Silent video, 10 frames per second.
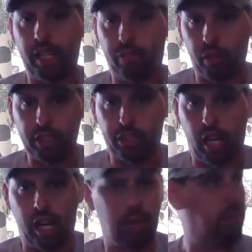fret
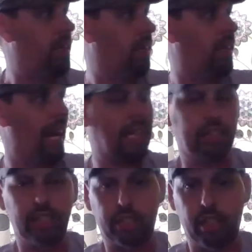job. The
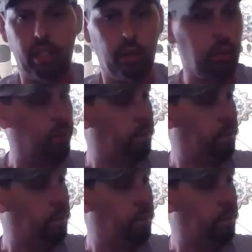action's low.